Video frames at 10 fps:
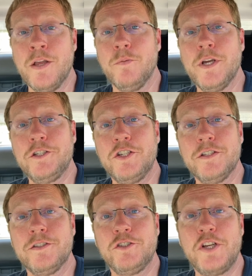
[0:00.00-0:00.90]
which
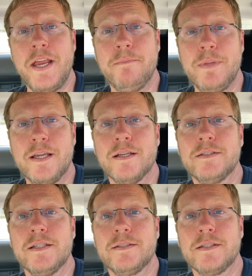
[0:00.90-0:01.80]
is a shame because
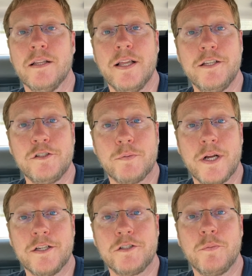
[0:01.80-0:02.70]
it's the lunch rush